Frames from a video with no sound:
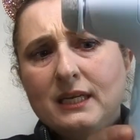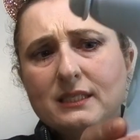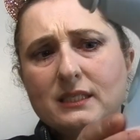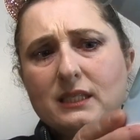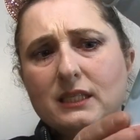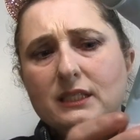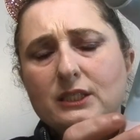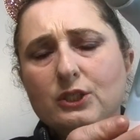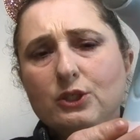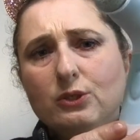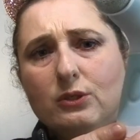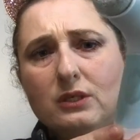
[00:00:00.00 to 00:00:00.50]

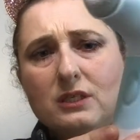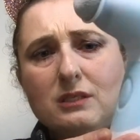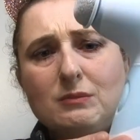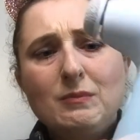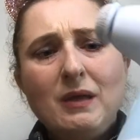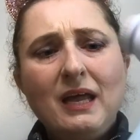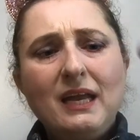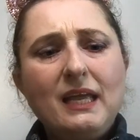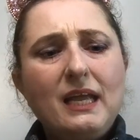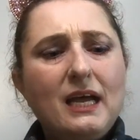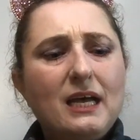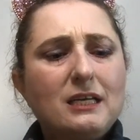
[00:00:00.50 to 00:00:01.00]
nicely too, because
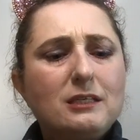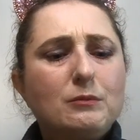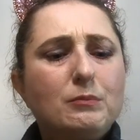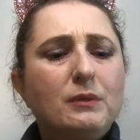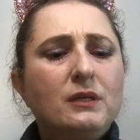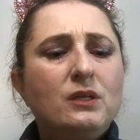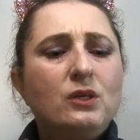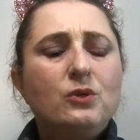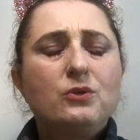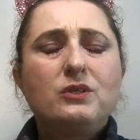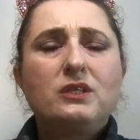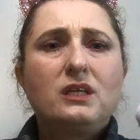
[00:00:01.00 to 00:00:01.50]
Maddie has
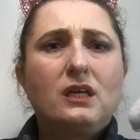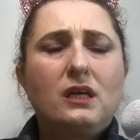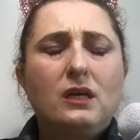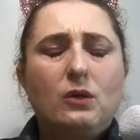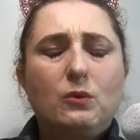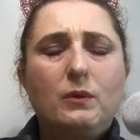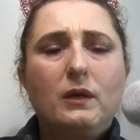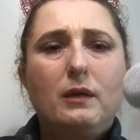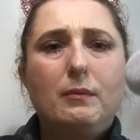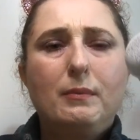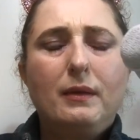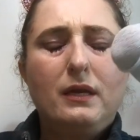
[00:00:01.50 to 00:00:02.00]
been using
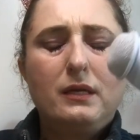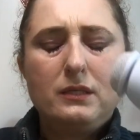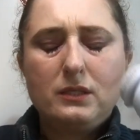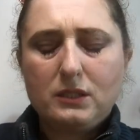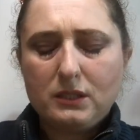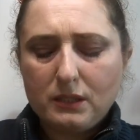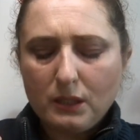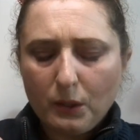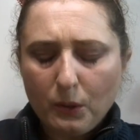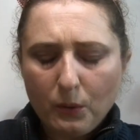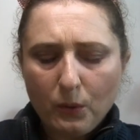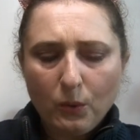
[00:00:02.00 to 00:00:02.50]
it quite a bit.
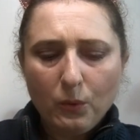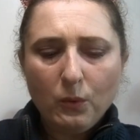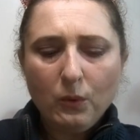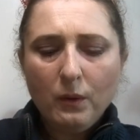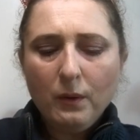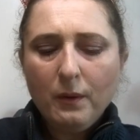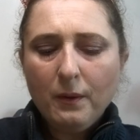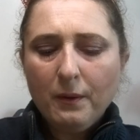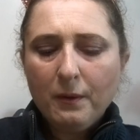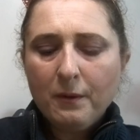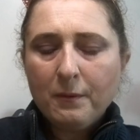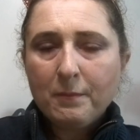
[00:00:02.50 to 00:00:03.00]
So
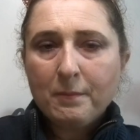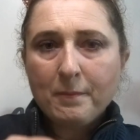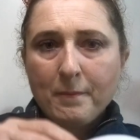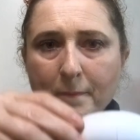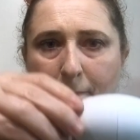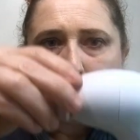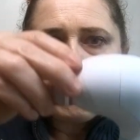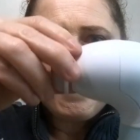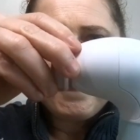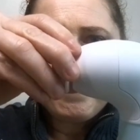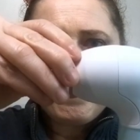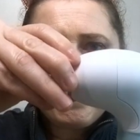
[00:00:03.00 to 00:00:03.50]

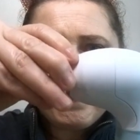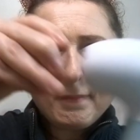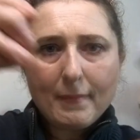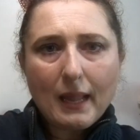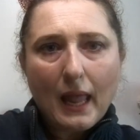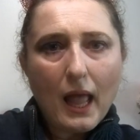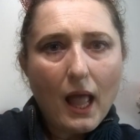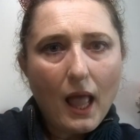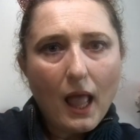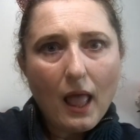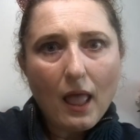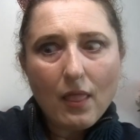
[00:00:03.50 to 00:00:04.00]

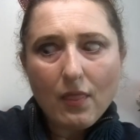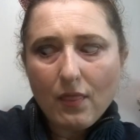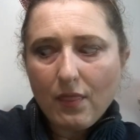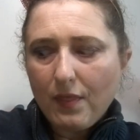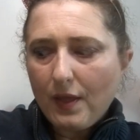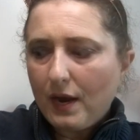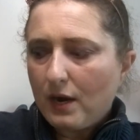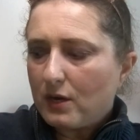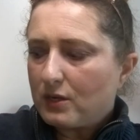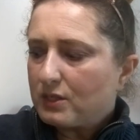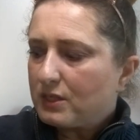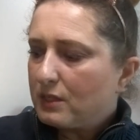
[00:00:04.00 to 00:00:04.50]

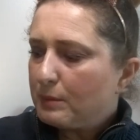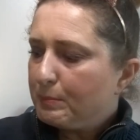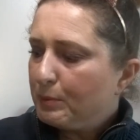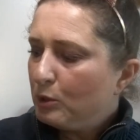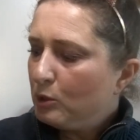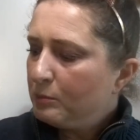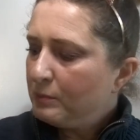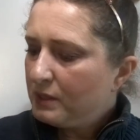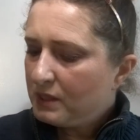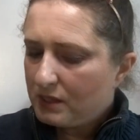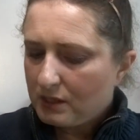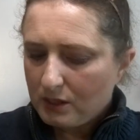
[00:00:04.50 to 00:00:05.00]
there's the
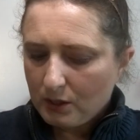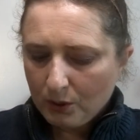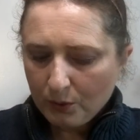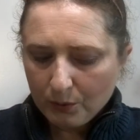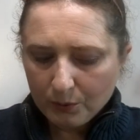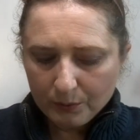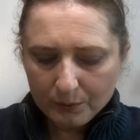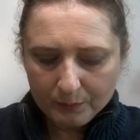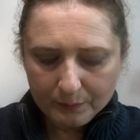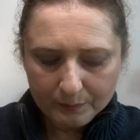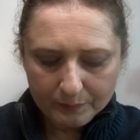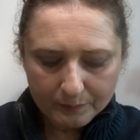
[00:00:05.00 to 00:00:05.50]
pumice
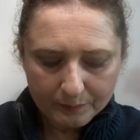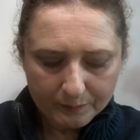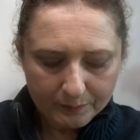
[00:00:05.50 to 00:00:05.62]
stone.